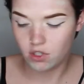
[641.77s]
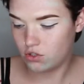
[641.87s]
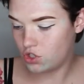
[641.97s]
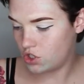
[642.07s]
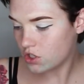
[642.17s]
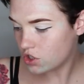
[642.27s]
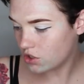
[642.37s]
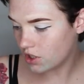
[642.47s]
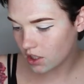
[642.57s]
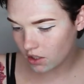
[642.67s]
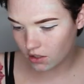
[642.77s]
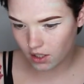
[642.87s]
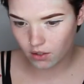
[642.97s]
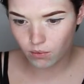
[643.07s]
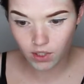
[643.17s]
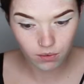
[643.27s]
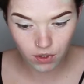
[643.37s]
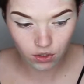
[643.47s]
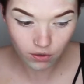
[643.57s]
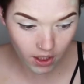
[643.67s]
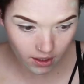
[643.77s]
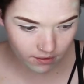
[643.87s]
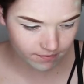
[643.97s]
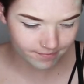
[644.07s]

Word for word: no shit you did, like, what were you doing?